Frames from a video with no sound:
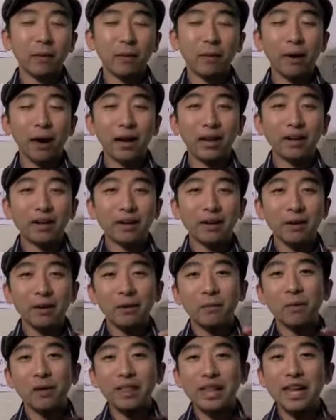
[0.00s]
But
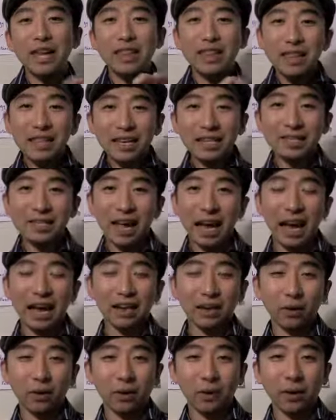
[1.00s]
within these
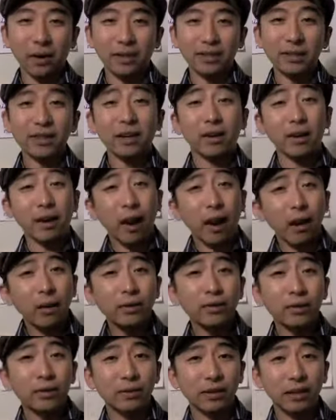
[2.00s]
categories, there are
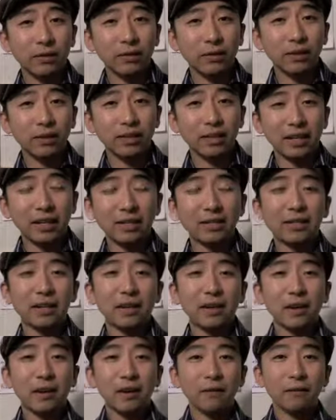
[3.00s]
also differences.
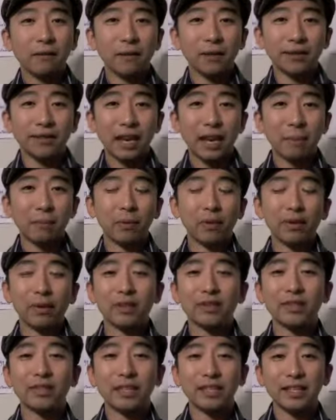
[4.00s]
For example,
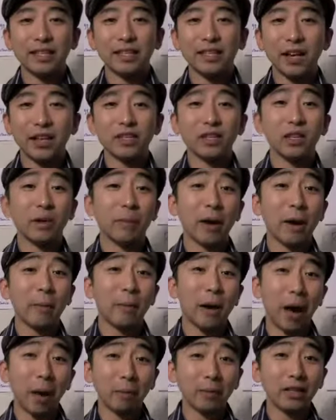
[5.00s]
there's the discussion
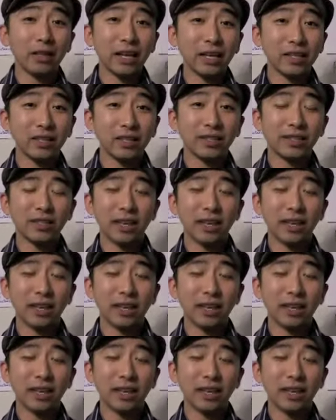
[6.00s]
about population